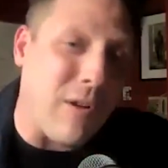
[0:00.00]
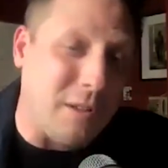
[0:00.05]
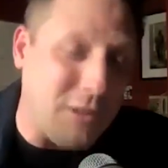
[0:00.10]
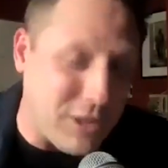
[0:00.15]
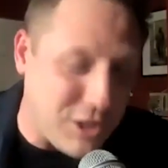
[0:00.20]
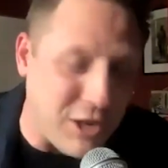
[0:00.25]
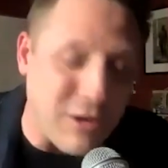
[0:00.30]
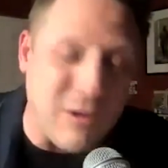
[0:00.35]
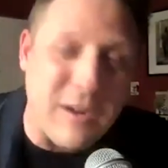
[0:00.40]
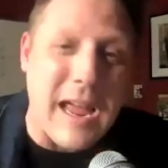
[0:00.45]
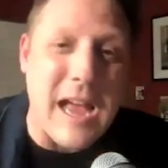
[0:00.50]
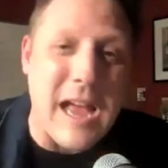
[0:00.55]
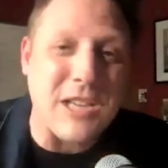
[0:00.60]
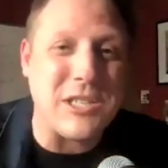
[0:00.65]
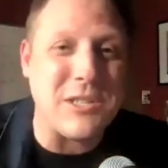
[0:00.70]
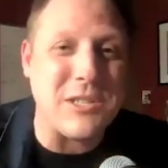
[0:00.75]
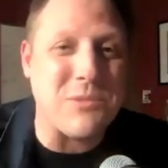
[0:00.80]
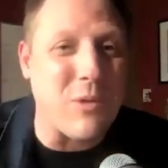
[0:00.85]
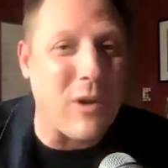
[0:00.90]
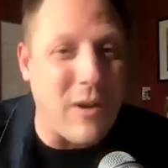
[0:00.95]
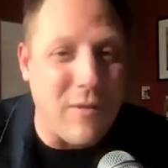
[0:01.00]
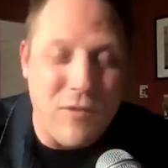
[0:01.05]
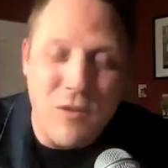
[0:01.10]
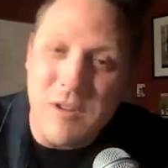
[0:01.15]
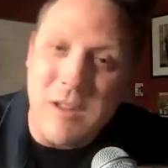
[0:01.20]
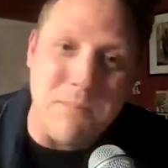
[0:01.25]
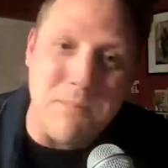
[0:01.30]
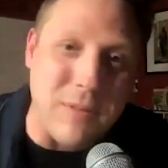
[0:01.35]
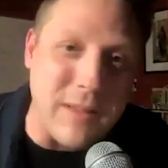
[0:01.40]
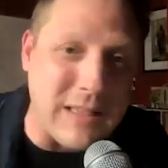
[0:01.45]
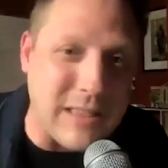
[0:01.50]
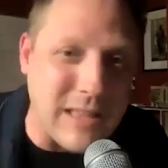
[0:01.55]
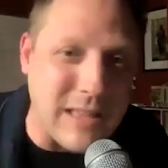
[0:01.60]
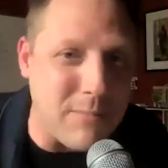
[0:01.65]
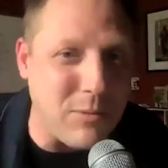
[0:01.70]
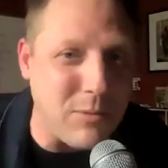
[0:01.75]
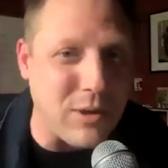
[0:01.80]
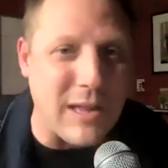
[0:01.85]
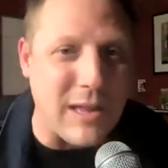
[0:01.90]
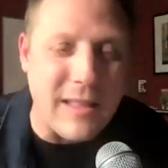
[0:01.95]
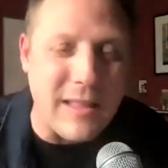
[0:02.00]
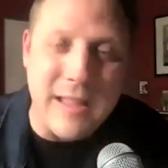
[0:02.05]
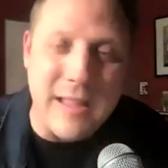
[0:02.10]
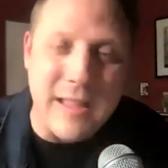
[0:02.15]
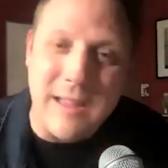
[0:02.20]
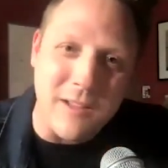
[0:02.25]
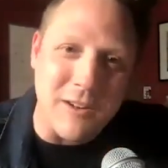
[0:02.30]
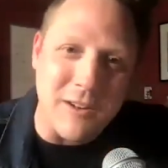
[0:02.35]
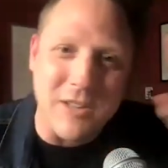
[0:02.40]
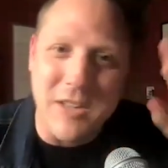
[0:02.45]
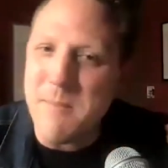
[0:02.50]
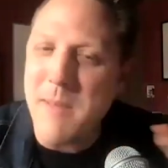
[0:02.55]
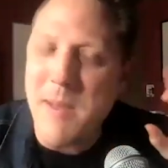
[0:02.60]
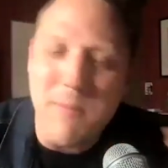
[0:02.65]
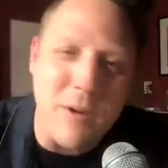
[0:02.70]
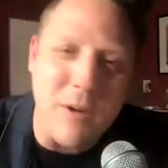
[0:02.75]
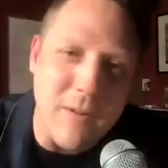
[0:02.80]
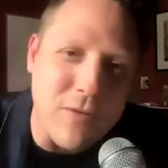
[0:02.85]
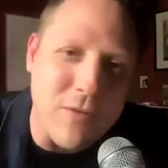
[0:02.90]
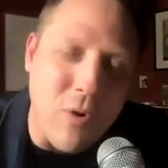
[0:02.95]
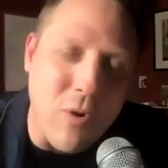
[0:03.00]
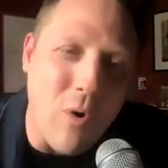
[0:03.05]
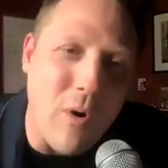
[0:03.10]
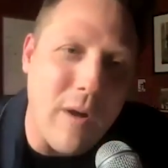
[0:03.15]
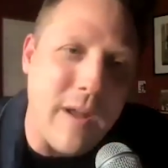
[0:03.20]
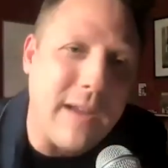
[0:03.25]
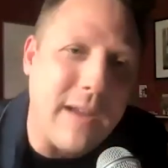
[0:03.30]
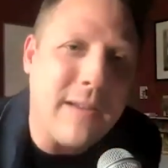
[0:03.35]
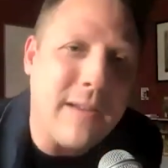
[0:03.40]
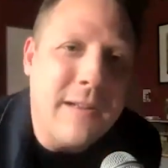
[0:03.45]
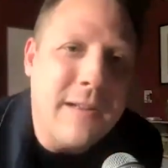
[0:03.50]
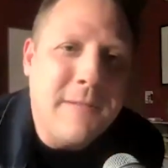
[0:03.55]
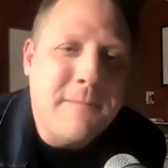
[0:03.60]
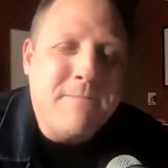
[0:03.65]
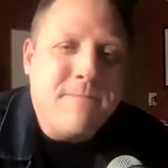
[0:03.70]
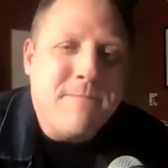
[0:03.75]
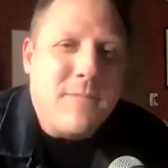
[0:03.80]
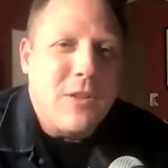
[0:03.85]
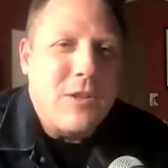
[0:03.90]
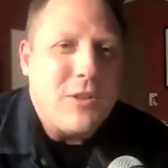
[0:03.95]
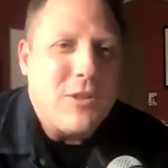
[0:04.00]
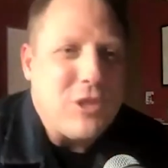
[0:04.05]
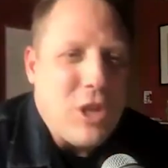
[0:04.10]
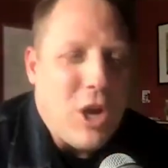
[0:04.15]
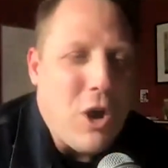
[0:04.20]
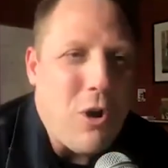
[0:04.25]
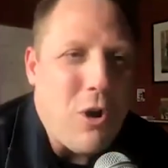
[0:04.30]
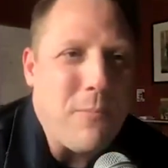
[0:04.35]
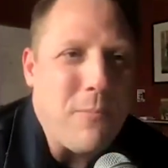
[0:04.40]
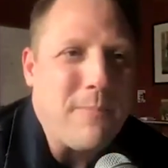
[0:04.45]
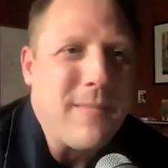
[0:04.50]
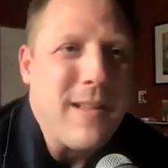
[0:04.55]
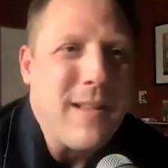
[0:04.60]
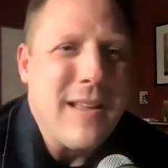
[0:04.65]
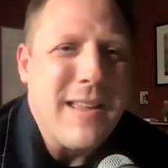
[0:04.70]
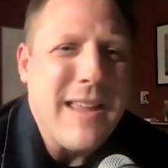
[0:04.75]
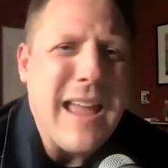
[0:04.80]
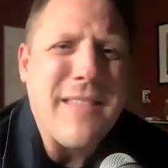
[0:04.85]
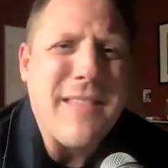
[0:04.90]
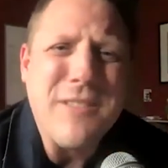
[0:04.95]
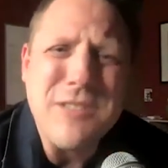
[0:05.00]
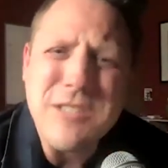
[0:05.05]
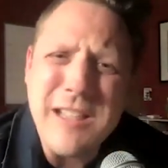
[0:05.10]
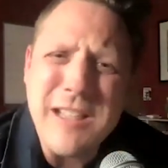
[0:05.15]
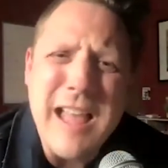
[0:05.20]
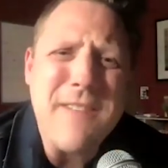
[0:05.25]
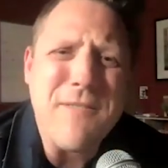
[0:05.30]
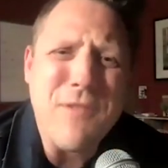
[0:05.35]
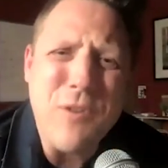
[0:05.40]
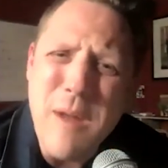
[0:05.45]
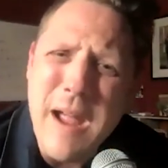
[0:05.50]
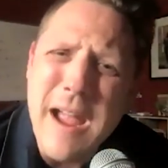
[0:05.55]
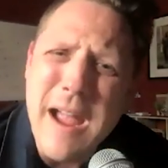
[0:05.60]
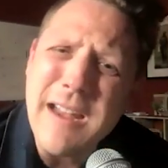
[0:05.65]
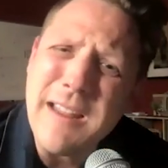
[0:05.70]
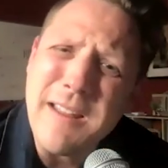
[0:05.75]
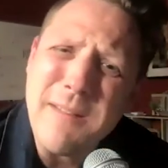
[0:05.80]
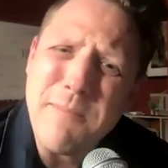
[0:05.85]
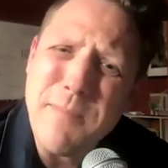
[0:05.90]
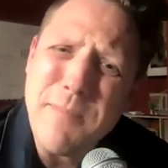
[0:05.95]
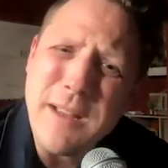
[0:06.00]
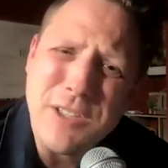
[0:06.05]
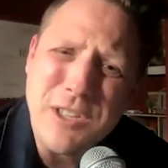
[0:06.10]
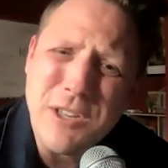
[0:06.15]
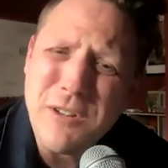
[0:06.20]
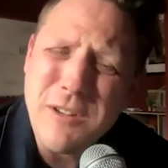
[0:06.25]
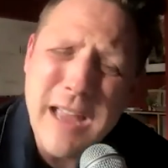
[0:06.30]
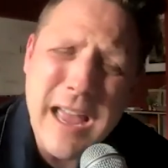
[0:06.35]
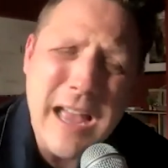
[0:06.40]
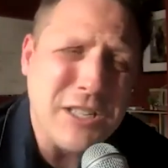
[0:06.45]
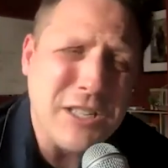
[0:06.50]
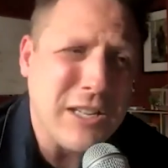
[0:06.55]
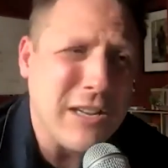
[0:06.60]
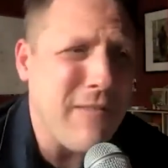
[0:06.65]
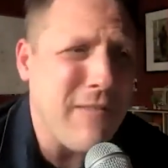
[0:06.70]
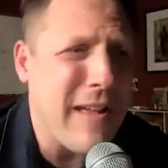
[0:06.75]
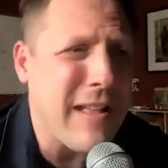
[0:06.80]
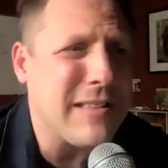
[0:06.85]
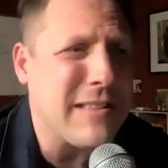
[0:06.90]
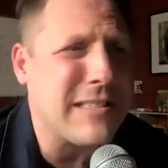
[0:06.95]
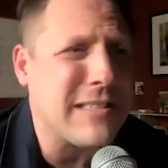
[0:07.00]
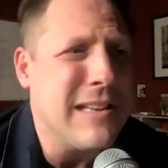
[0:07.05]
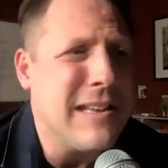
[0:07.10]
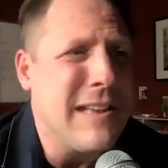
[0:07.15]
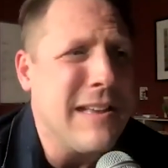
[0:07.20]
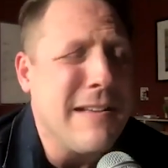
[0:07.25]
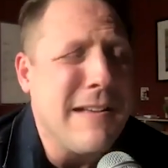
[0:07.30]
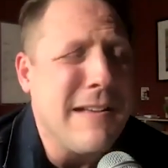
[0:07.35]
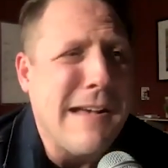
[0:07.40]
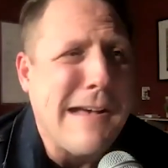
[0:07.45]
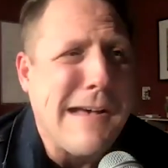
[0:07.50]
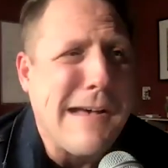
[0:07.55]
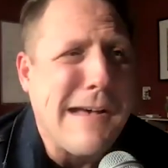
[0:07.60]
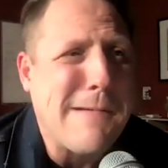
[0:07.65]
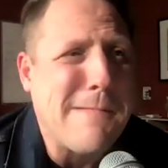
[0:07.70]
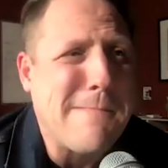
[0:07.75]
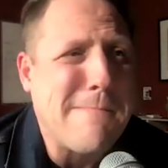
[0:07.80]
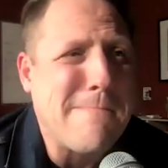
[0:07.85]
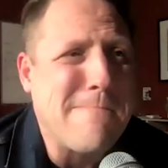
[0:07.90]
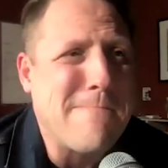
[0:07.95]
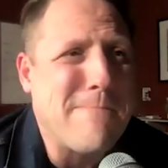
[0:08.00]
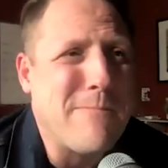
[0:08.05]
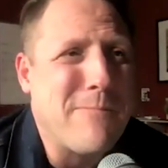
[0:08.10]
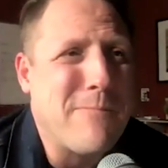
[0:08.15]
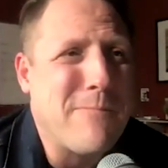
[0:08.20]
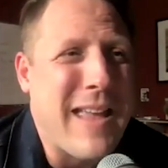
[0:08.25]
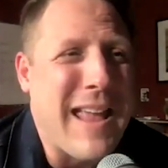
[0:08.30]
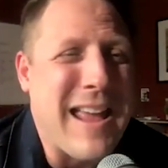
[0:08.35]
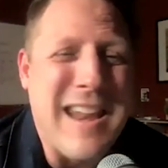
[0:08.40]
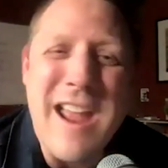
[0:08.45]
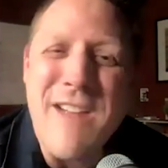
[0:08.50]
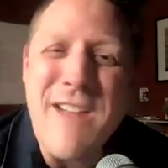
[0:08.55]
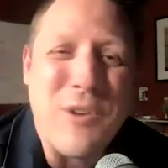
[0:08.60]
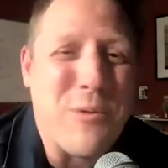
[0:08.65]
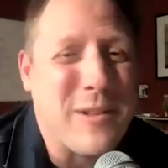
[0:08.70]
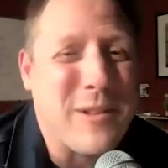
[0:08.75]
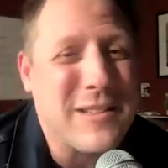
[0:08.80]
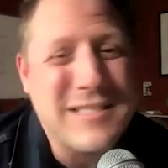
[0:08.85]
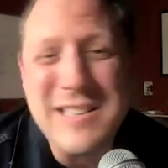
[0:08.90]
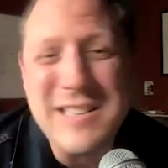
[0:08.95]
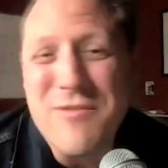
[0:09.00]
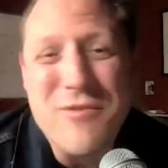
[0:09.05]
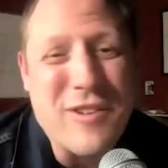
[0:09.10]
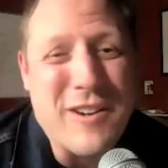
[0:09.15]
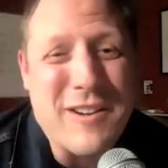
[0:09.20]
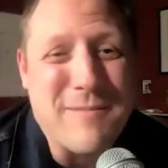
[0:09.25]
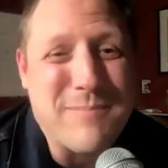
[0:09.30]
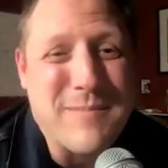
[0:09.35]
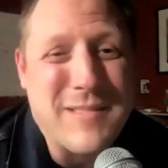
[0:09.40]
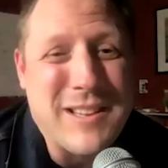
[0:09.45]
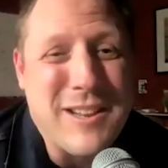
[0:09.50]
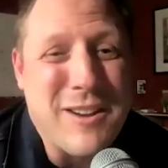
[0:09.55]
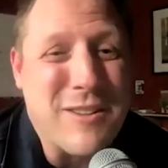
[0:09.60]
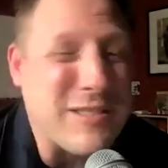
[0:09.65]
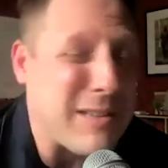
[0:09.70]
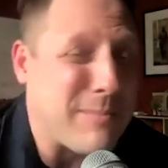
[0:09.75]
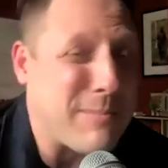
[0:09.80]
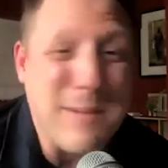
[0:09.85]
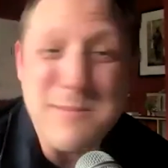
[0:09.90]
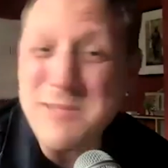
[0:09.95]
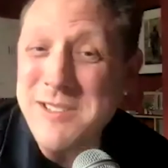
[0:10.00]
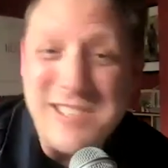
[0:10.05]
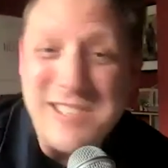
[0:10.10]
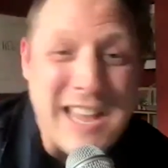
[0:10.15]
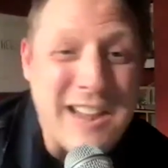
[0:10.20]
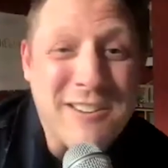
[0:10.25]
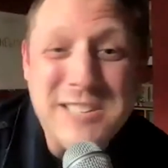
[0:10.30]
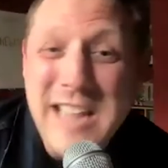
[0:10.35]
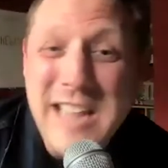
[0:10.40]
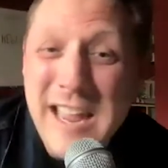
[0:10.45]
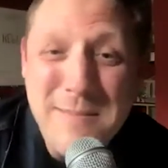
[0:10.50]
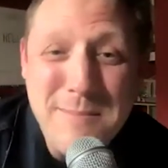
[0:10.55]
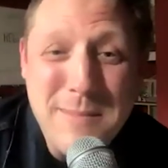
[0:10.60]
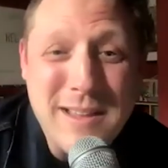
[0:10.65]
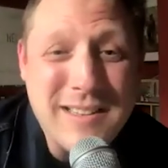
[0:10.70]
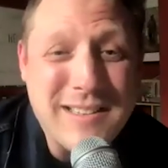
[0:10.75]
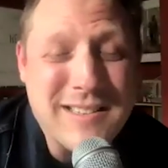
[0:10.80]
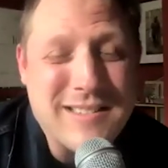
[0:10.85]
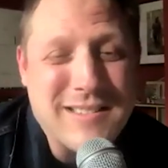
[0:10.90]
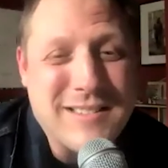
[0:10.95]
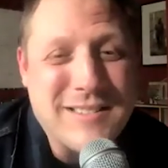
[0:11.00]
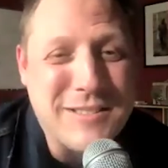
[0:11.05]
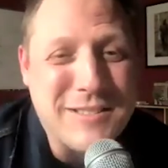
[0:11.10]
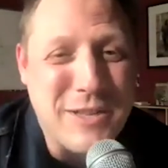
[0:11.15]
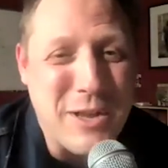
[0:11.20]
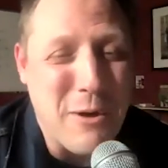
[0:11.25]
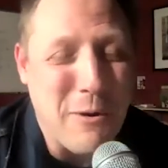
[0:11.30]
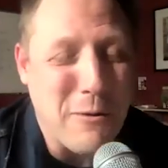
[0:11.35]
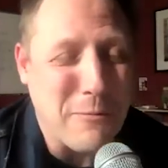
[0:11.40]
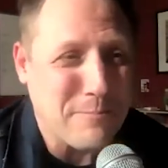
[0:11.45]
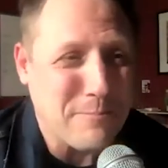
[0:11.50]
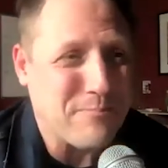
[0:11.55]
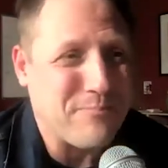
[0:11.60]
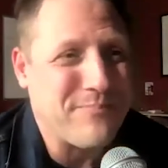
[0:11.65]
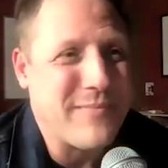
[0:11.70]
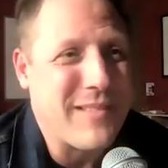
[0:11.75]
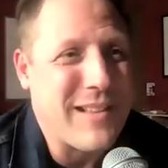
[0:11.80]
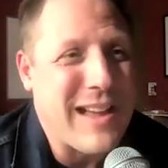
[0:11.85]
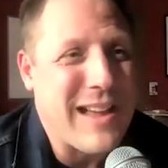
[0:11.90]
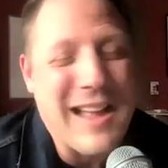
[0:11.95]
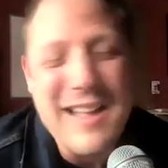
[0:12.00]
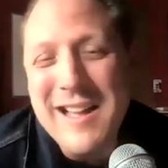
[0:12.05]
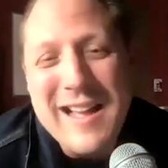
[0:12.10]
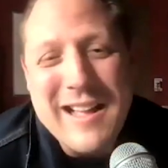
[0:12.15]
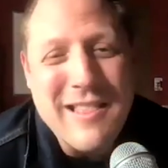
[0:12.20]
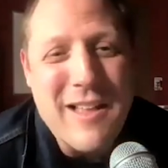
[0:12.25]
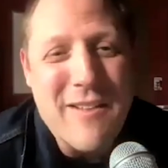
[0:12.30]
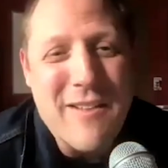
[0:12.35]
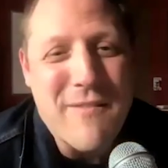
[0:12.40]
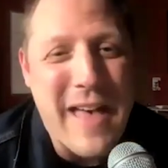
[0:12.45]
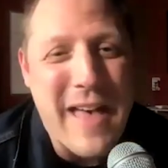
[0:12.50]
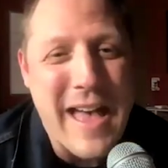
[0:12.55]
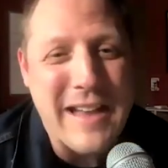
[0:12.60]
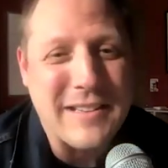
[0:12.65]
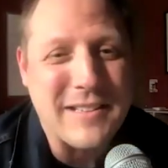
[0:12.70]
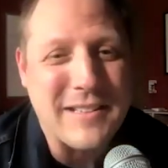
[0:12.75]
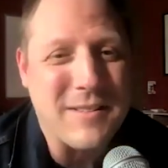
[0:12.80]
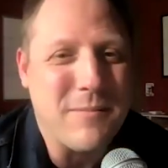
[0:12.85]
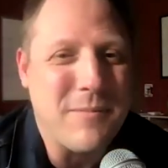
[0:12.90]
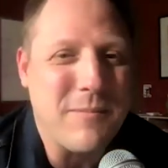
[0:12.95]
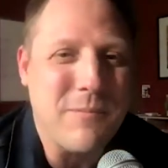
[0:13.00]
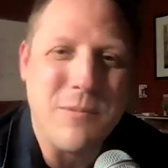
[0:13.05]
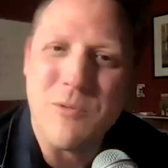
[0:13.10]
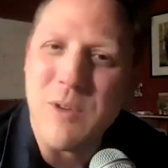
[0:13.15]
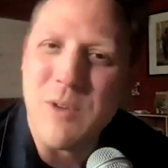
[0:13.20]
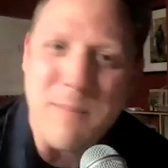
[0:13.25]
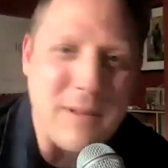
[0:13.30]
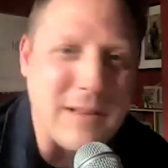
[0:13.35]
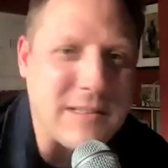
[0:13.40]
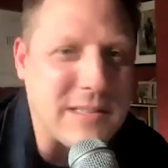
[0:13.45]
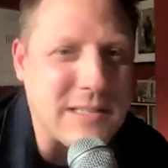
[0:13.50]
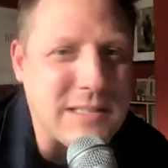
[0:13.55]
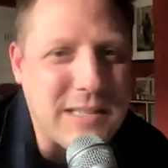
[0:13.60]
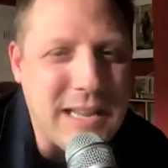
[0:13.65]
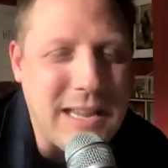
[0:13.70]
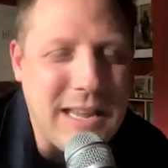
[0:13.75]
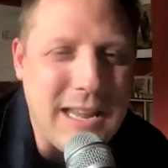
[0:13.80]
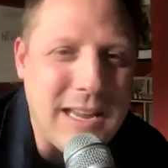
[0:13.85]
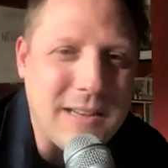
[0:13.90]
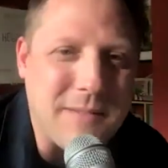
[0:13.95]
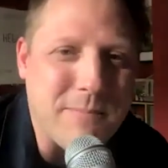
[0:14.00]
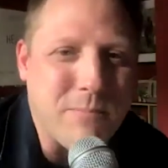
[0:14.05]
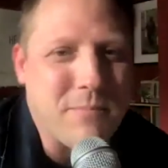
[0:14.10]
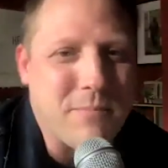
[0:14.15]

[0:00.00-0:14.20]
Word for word: geocaches where if you complete them, you get like a little commemorative coin. So yeah, there's a lot of variety in big geocaching events, um, and everyone's different. You know, sometimes there's entertainment, so I, I love that. Great places to eat,